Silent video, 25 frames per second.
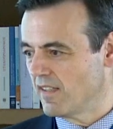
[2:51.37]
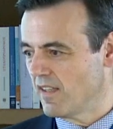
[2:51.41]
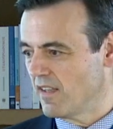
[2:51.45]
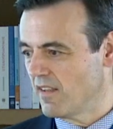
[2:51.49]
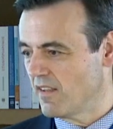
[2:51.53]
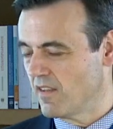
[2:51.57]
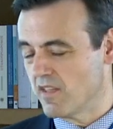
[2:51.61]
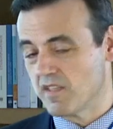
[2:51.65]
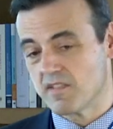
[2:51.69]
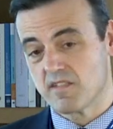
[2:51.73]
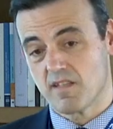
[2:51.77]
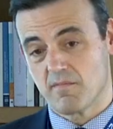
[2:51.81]

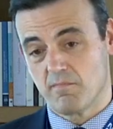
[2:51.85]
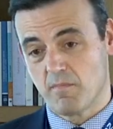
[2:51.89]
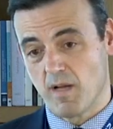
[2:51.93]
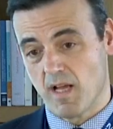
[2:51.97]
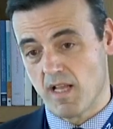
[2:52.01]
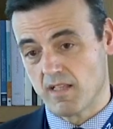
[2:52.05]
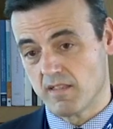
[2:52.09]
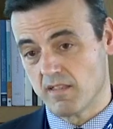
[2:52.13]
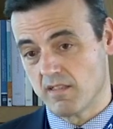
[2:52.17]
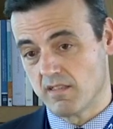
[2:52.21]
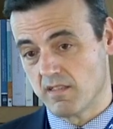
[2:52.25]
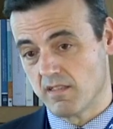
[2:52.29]
This is a
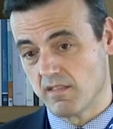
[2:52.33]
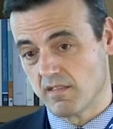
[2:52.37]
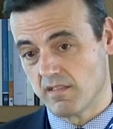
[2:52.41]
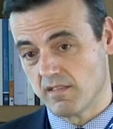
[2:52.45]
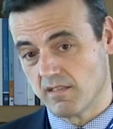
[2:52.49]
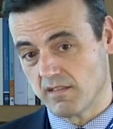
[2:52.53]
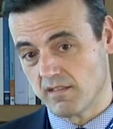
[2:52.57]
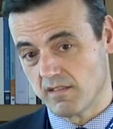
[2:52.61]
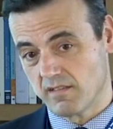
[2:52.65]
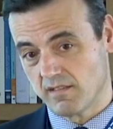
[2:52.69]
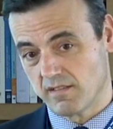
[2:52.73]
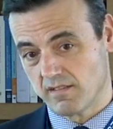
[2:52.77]
bad
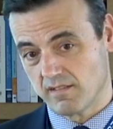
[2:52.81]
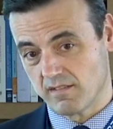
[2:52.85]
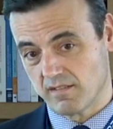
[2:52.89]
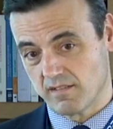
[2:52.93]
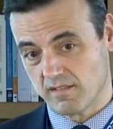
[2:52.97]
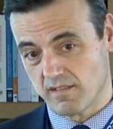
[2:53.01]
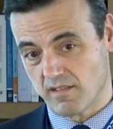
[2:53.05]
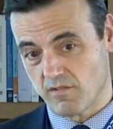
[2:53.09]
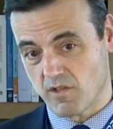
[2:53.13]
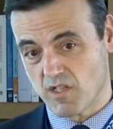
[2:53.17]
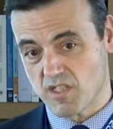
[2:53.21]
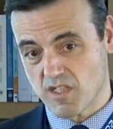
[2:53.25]

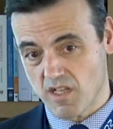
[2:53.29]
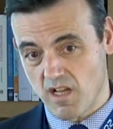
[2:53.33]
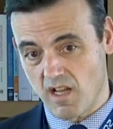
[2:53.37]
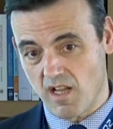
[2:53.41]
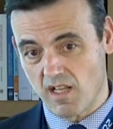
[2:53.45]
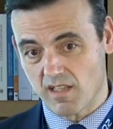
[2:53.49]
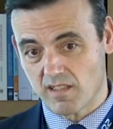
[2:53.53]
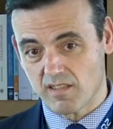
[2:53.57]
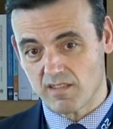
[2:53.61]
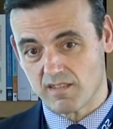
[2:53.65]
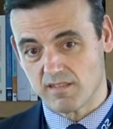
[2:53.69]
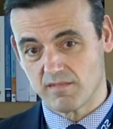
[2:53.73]

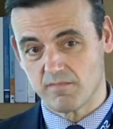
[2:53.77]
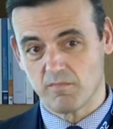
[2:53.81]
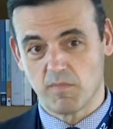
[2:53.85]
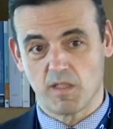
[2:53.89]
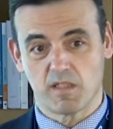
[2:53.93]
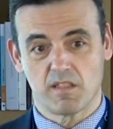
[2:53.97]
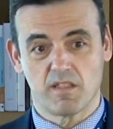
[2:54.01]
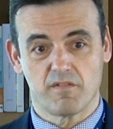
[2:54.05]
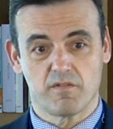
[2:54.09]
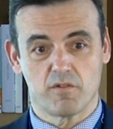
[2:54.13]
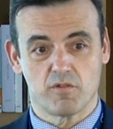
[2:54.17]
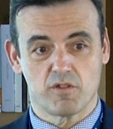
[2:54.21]
result,
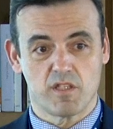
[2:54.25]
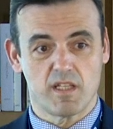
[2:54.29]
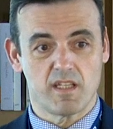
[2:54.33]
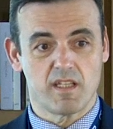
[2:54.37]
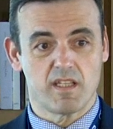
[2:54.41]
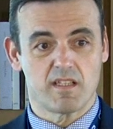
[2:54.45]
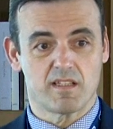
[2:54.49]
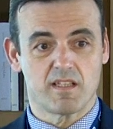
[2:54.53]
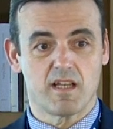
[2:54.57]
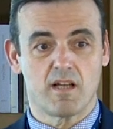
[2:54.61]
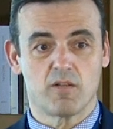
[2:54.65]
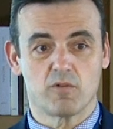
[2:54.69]
but if you take
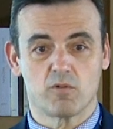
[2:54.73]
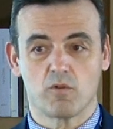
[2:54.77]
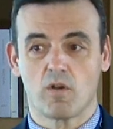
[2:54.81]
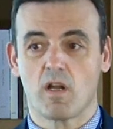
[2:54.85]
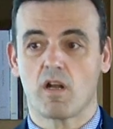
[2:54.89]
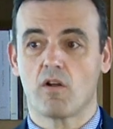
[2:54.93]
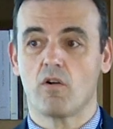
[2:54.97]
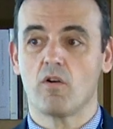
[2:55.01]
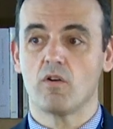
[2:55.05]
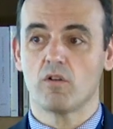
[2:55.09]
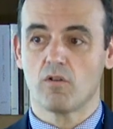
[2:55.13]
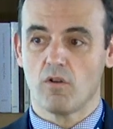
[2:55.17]
it out to our
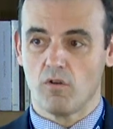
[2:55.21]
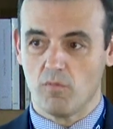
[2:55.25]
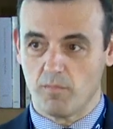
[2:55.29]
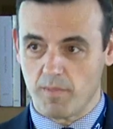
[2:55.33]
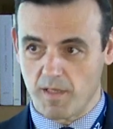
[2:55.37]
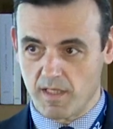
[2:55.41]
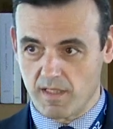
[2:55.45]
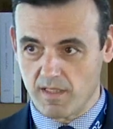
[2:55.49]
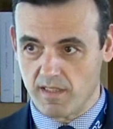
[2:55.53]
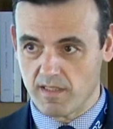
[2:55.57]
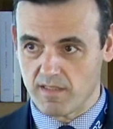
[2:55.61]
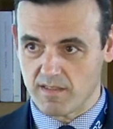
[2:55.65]
own
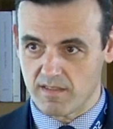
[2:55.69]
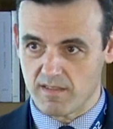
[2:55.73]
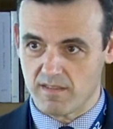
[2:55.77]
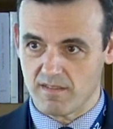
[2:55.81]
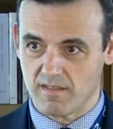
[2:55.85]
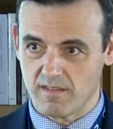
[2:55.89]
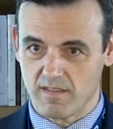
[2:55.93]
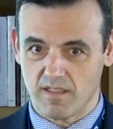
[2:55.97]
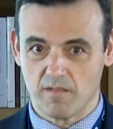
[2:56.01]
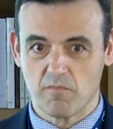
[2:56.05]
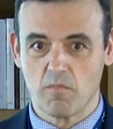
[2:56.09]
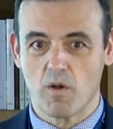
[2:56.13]
companies
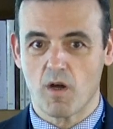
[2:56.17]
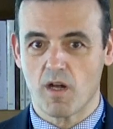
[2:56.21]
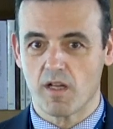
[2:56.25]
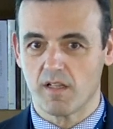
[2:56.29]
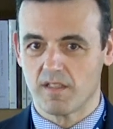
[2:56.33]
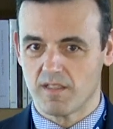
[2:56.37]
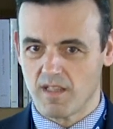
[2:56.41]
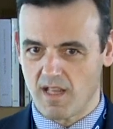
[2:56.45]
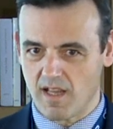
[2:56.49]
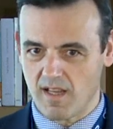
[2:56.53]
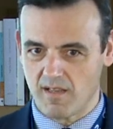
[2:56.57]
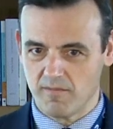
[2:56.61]
in
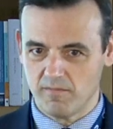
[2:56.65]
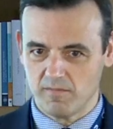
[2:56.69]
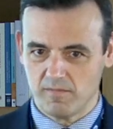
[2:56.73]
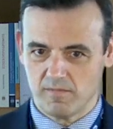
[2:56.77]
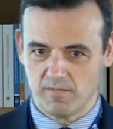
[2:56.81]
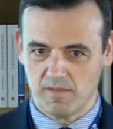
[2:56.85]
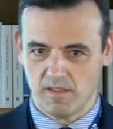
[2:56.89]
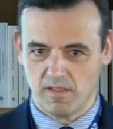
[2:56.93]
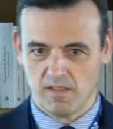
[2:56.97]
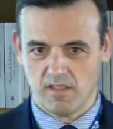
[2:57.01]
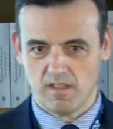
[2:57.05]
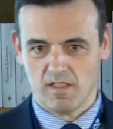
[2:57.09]
maritime,
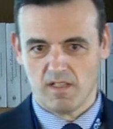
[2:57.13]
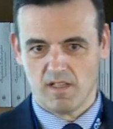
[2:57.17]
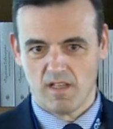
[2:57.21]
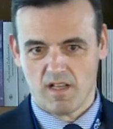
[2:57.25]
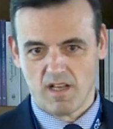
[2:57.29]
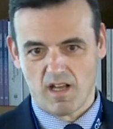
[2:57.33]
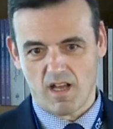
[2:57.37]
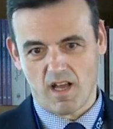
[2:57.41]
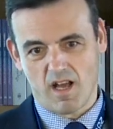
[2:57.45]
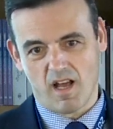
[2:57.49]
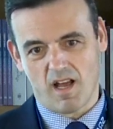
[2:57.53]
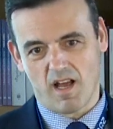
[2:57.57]

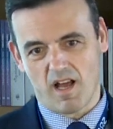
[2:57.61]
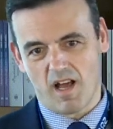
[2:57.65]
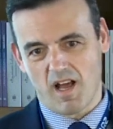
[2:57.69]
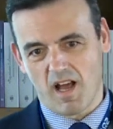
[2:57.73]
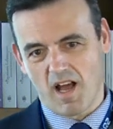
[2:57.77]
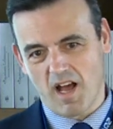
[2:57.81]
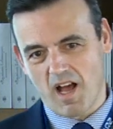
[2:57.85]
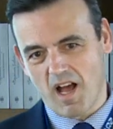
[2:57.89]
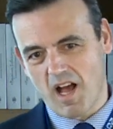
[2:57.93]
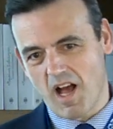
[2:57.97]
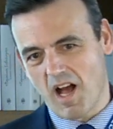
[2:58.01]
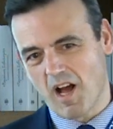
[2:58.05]

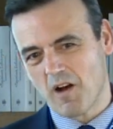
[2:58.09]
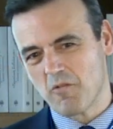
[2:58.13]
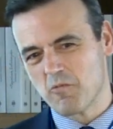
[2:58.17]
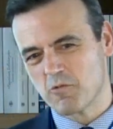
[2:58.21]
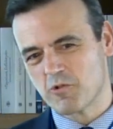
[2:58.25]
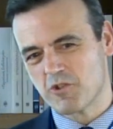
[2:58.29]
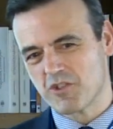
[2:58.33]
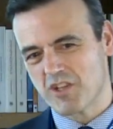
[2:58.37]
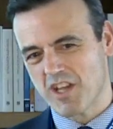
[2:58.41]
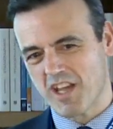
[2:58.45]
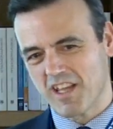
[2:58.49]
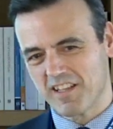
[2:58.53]
I would
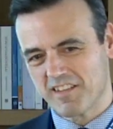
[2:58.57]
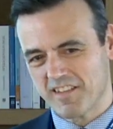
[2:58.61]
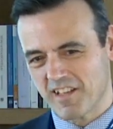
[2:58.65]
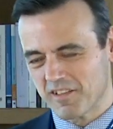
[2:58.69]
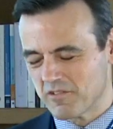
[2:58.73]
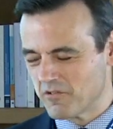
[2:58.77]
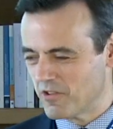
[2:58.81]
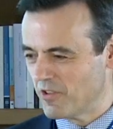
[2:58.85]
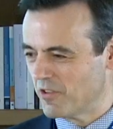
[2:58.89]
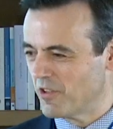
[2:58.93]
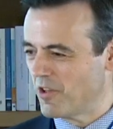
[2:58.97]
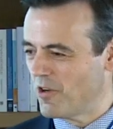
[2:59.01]
say
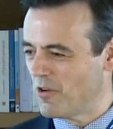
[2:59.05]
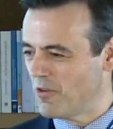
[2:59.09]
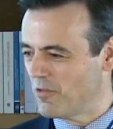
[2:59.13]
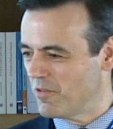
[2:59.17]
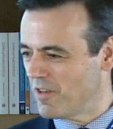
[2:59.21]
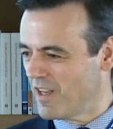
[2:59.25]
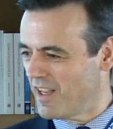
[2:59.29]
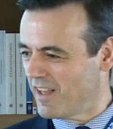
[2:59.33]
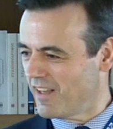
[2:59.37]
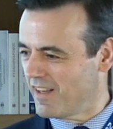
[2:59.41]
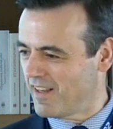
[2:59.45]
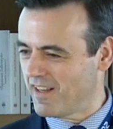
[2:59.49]
that you go
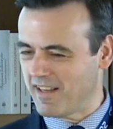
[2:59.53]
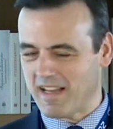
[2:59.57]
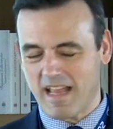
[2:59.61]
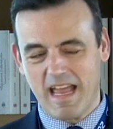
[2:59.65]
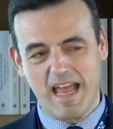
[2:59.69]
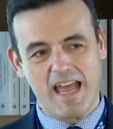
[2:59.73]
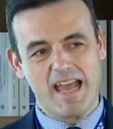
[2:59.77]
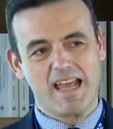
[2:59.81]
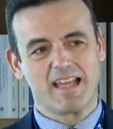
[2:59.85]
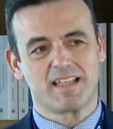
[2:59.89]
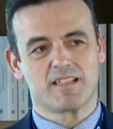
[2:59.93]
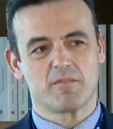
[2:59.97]
like
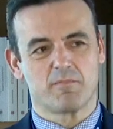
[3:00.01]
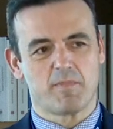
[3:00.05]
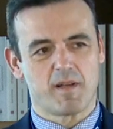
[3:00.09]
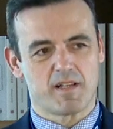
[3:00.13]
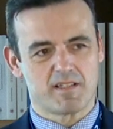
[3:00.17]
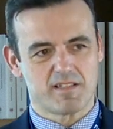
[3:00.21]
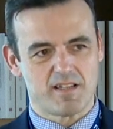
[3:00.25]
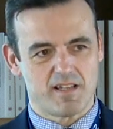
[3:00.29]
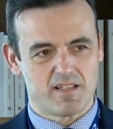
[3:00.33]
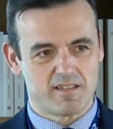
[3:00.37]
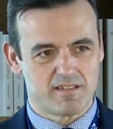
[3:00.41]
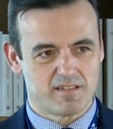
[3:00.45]

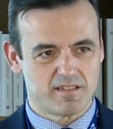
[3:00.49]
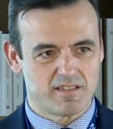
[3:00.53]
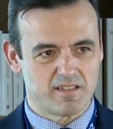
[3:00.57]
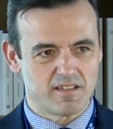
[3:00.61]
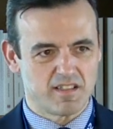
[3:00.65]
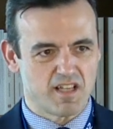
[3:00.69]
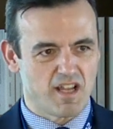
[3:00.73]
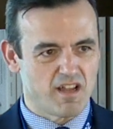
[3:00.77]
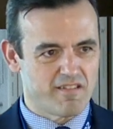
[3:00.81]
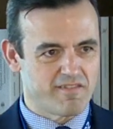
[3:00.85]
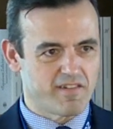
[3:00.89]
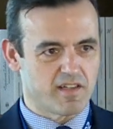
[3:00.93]
80%
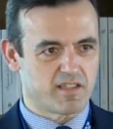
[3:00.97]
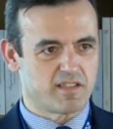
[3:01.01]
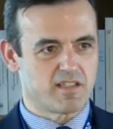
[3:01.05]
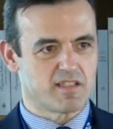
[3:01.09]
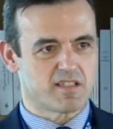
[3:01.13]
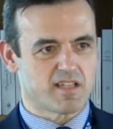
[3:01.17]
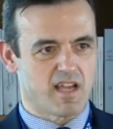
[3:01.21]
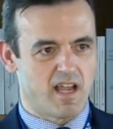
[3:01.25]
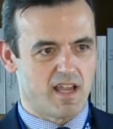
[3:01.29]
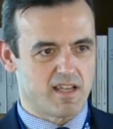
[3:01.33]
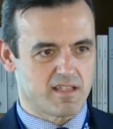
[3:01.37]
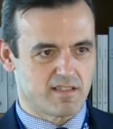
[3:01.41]
never
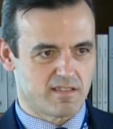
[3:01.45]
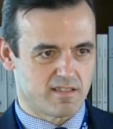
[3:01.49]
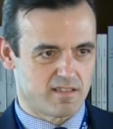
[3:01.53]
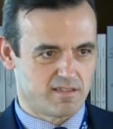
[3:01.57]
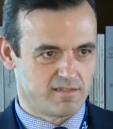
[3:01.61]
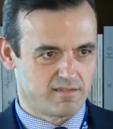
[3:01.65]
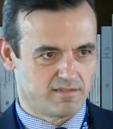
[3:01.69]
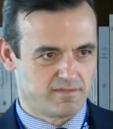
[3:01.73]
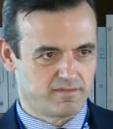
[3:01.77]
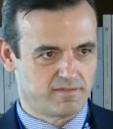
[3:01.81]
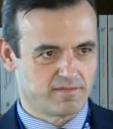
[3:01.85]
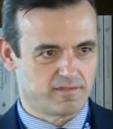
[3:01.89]
discussed.
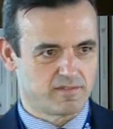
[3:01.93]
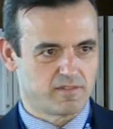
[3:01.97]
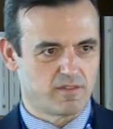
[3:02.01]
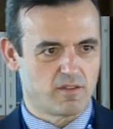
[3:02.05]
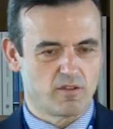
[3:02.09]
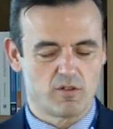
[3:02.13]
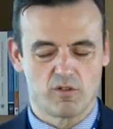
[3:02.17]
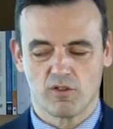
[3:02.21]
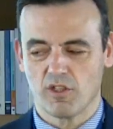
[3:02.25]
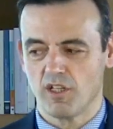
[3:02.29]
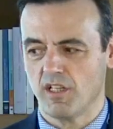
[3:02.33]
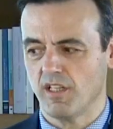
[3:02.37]

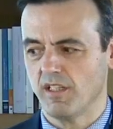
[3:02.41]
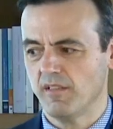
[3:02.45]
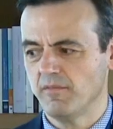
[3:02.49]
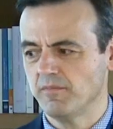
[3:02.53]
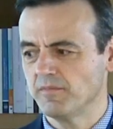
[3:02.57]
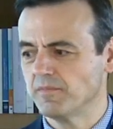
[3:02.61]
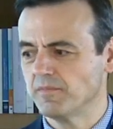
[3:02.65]
Okay?